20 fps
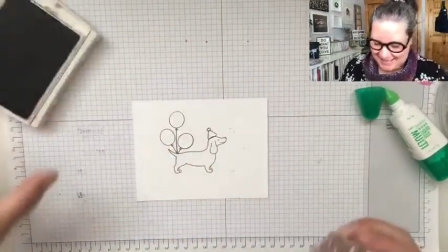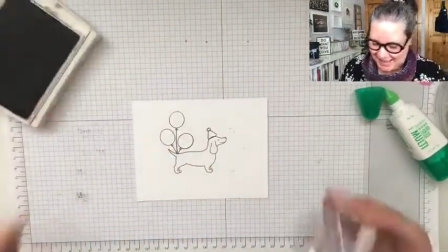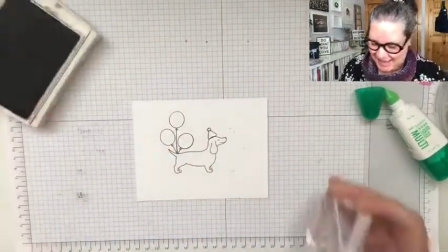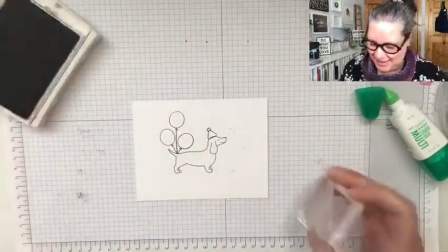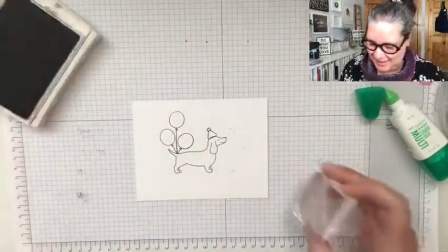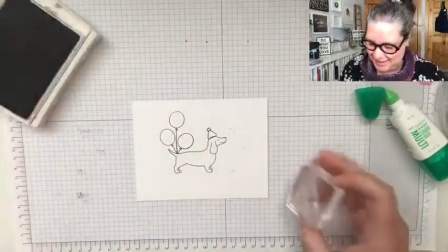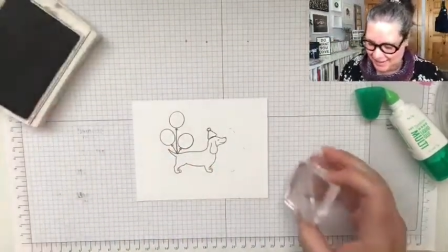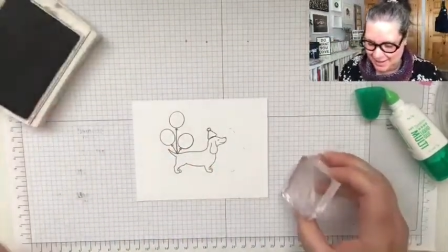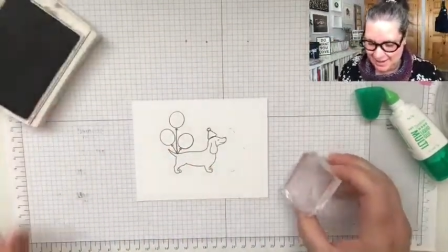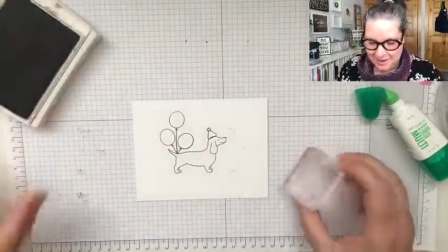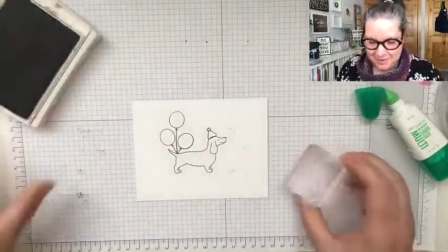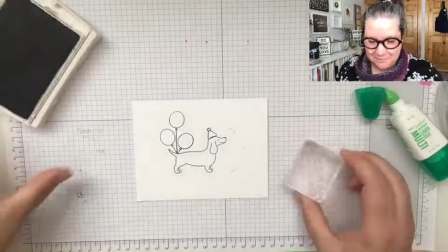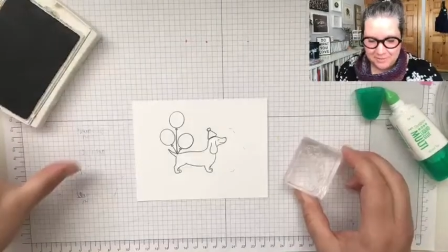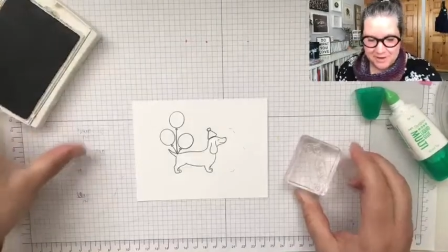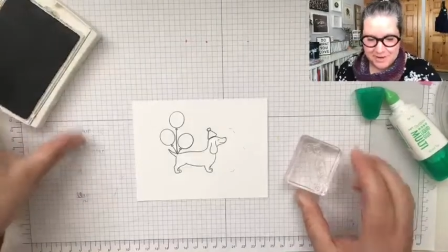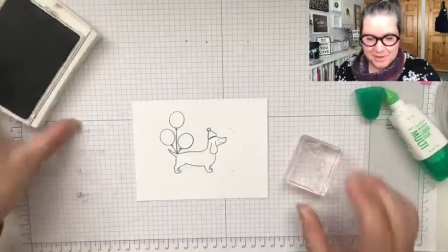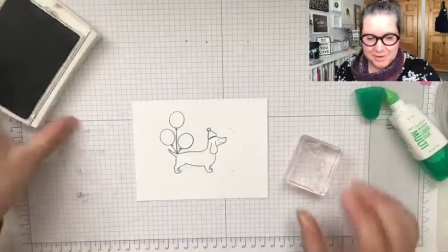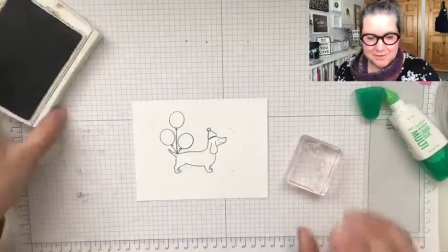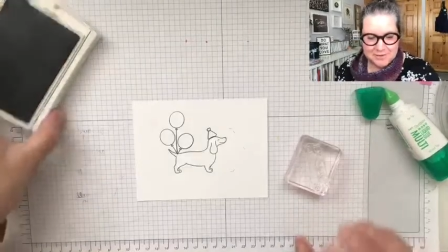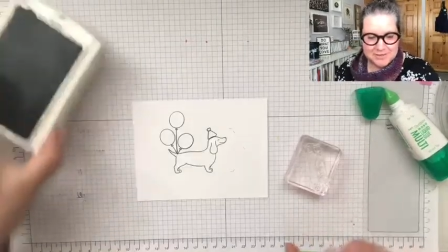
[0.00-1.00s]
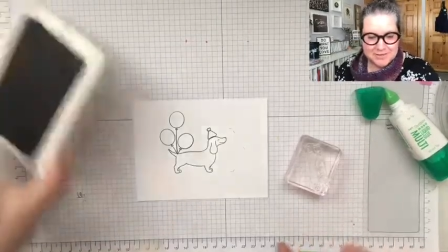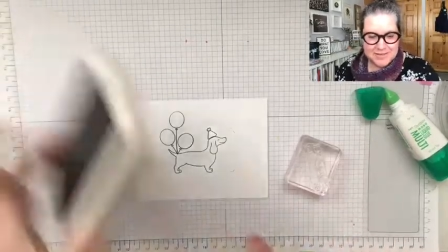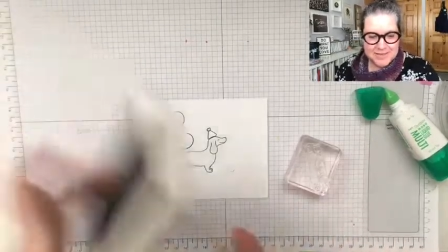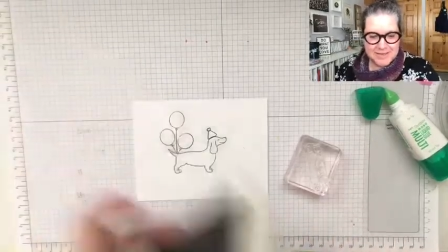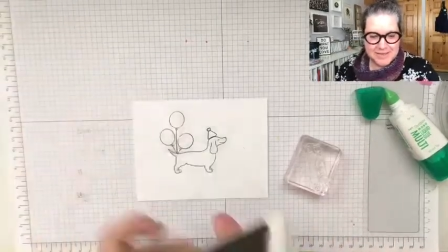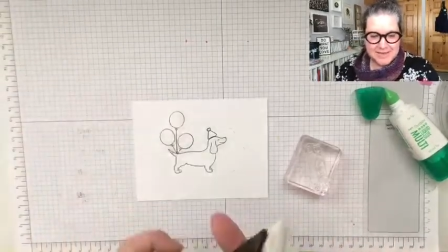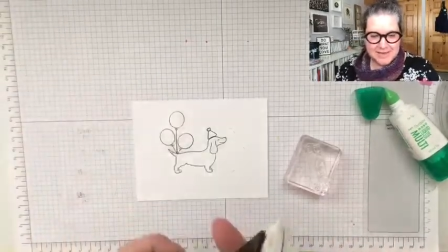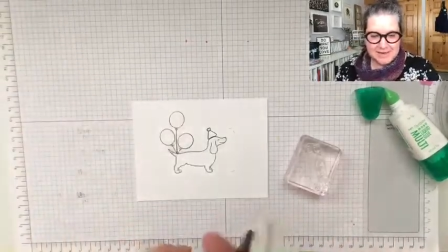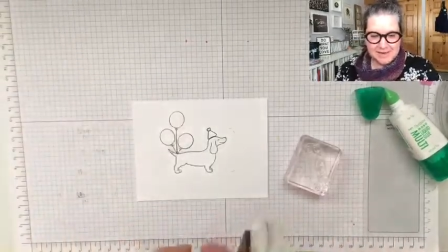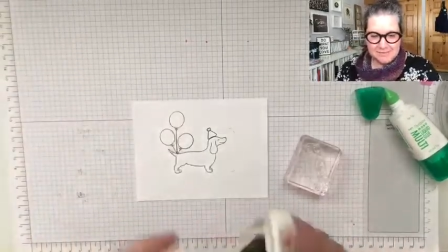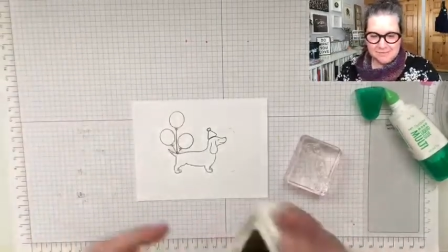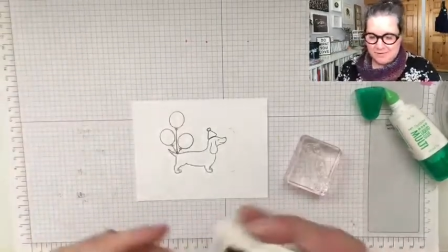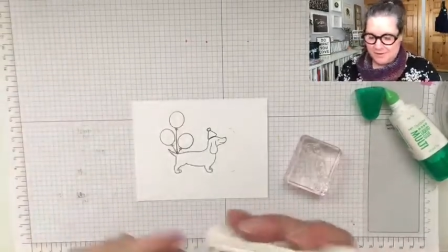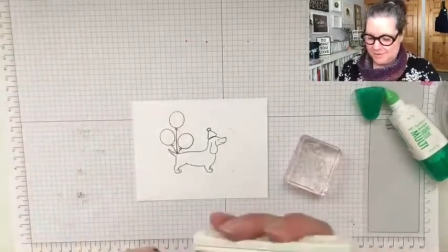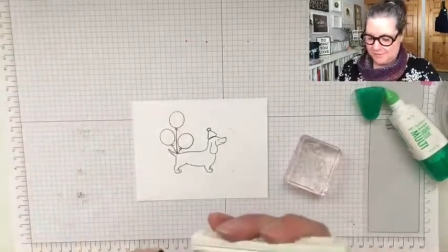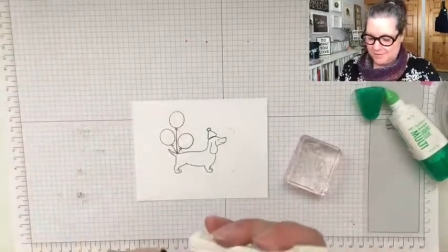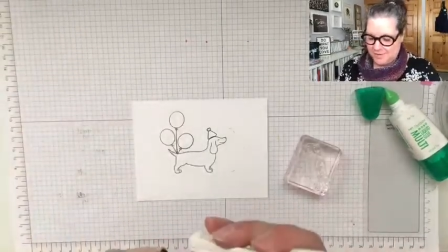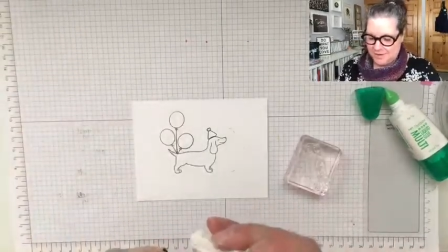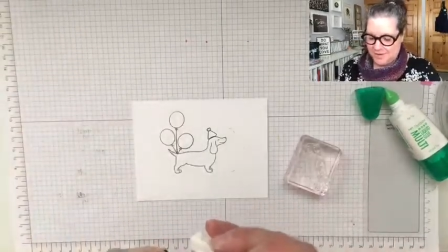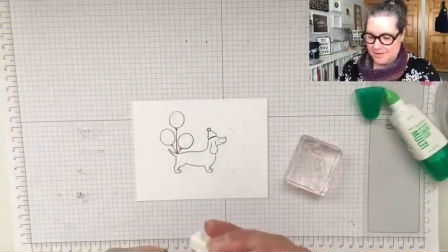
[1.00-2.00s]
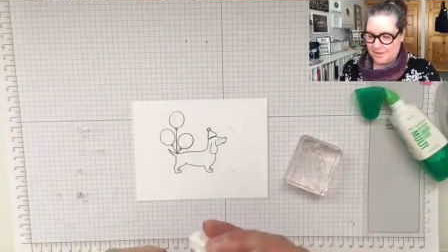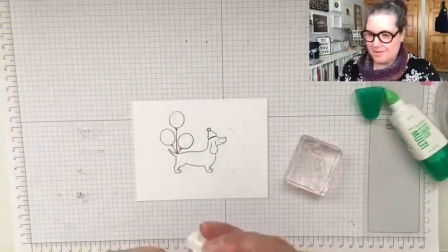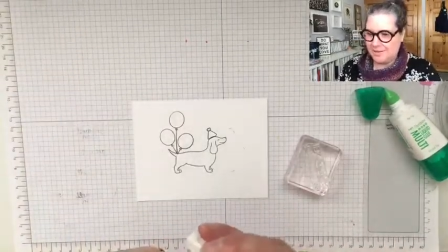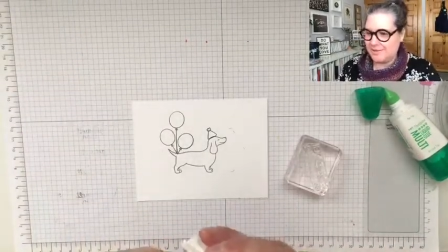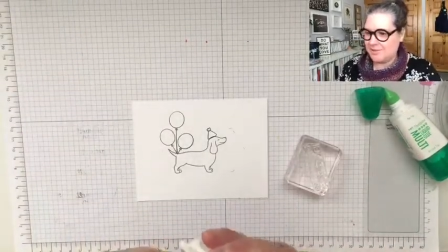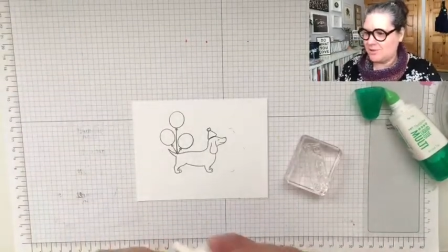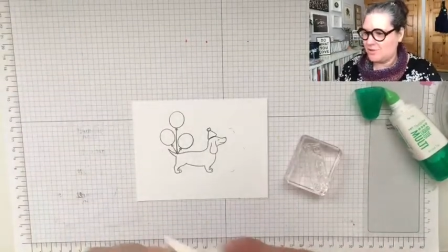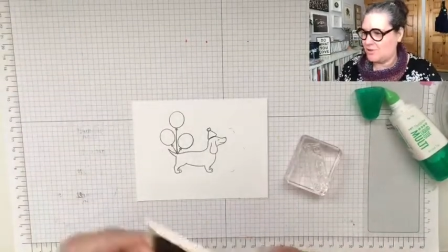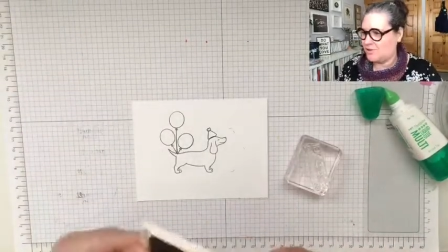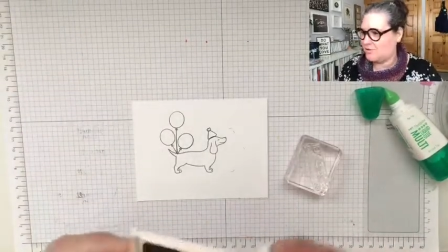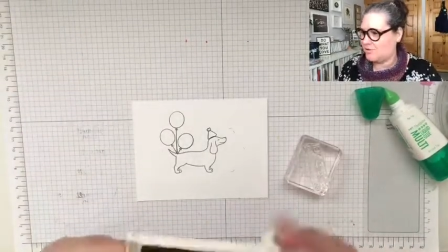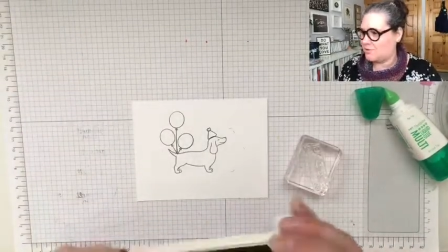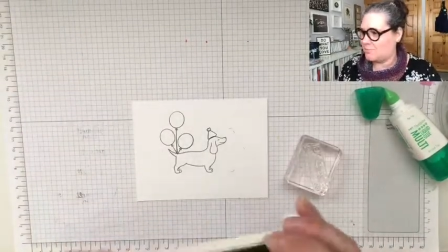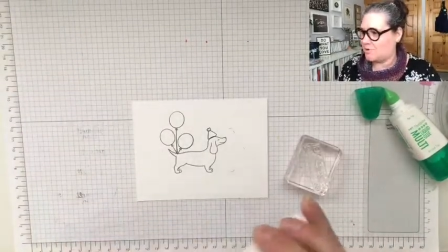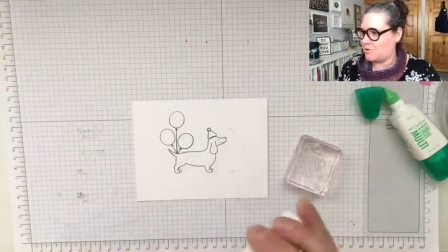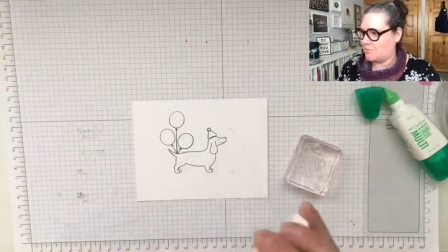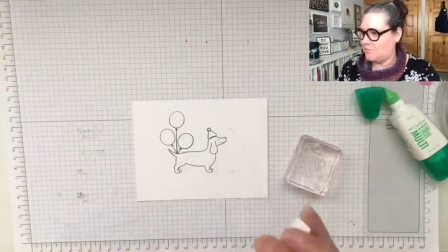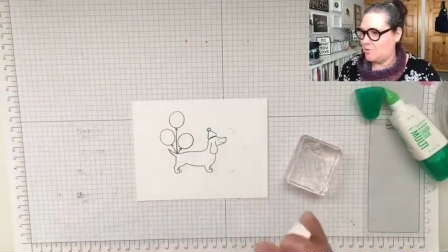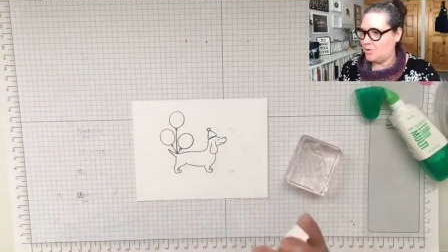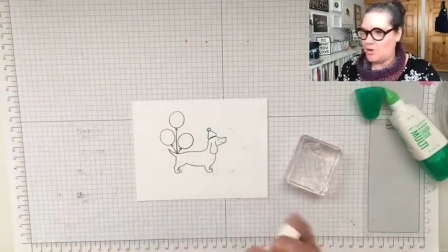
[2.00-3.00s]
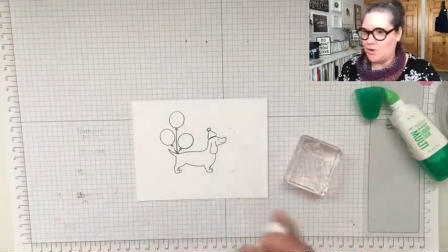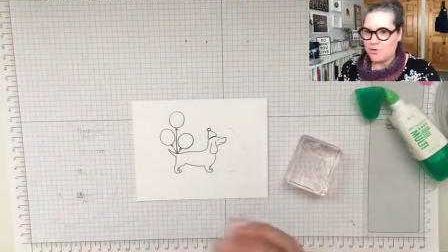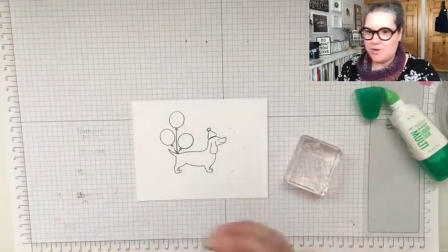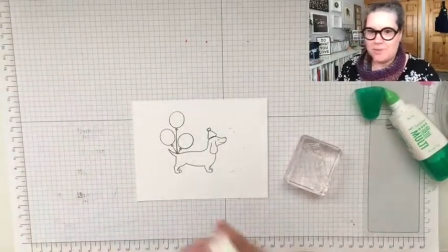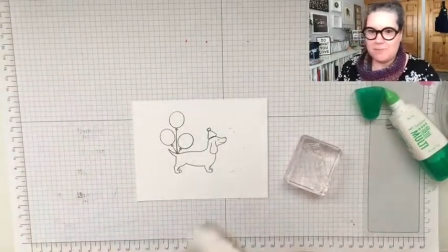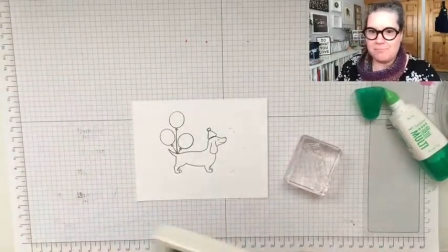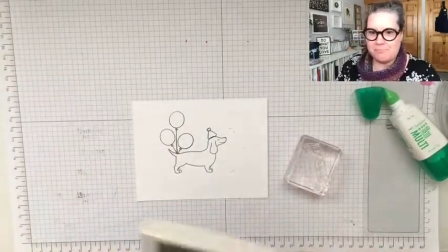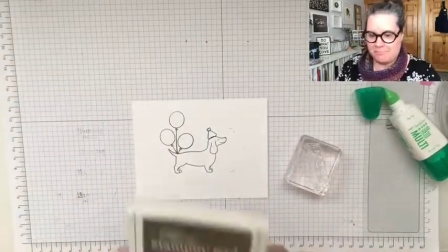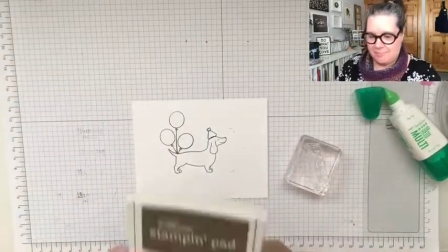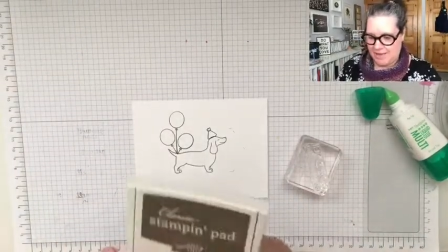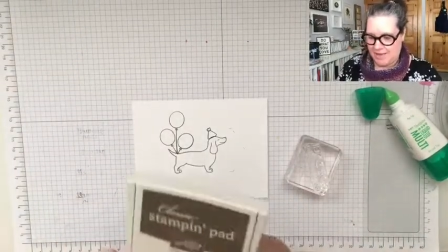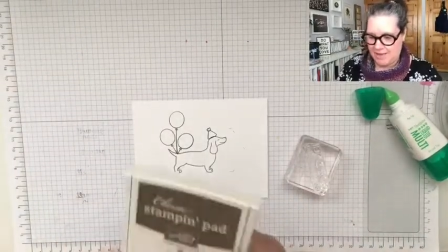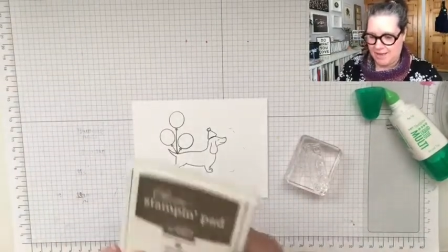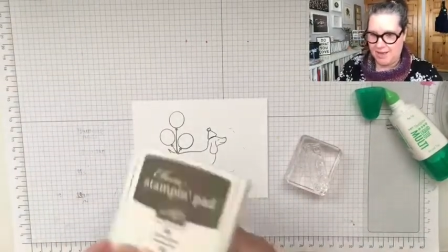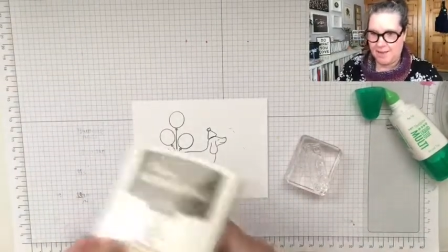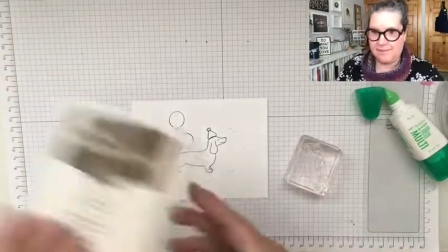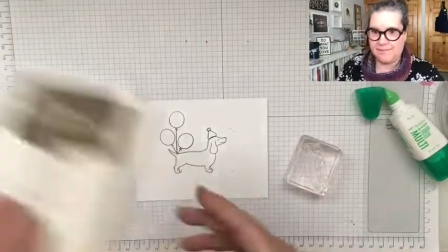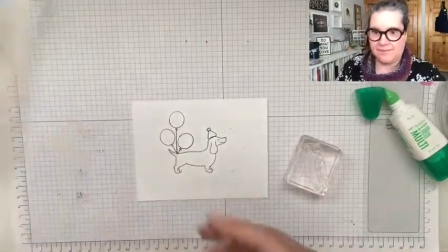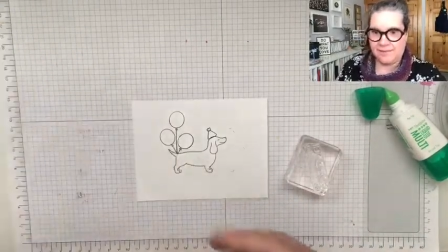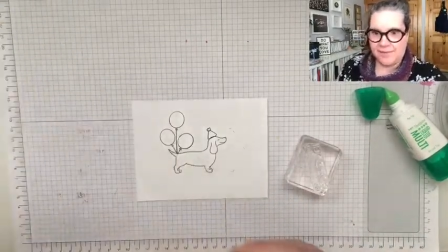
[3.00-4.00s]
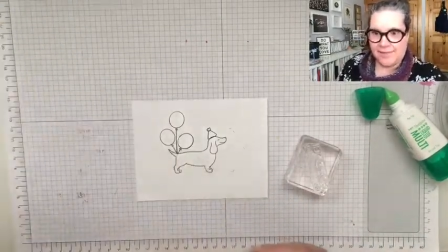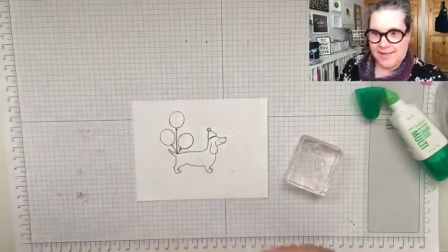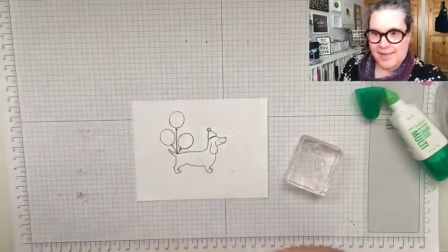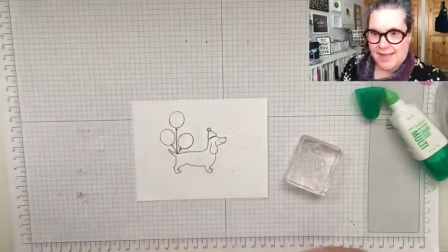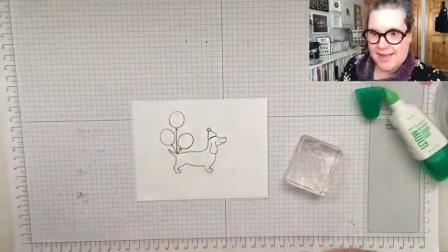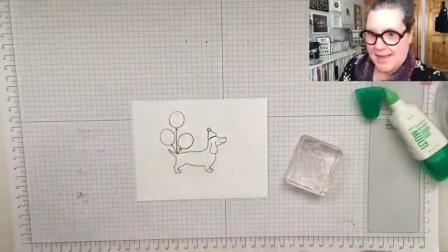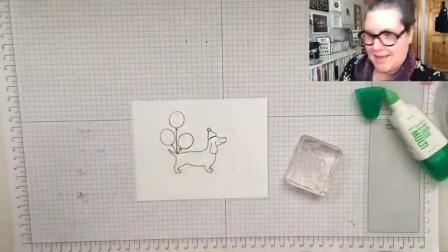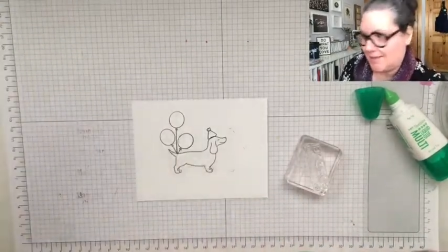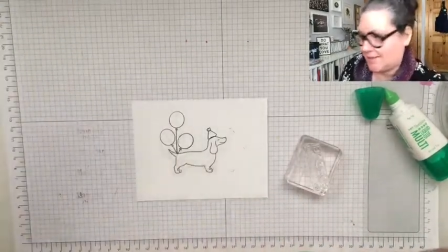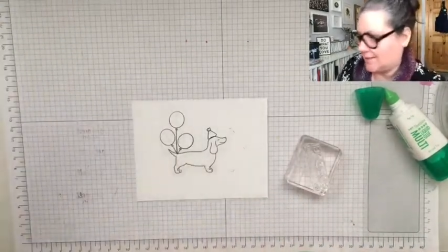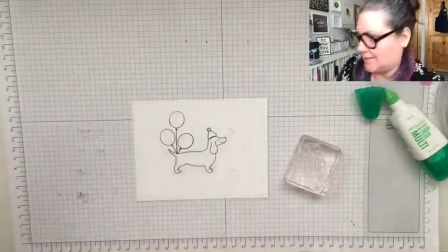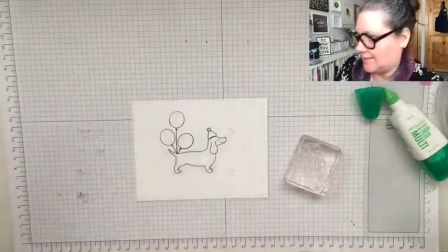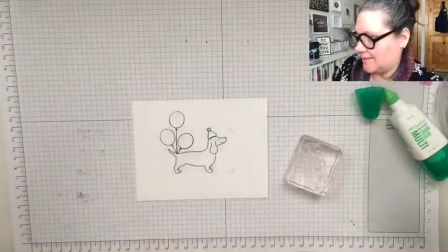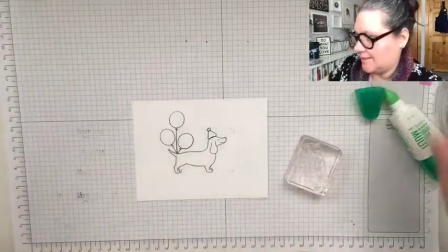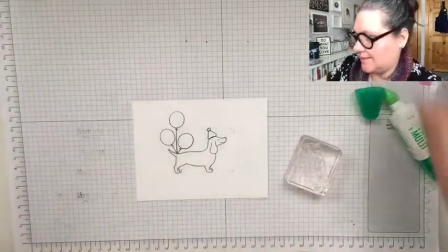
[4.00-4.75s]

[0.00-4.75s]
I think I want to use that in one of the, let's use Bermuda Bay for that.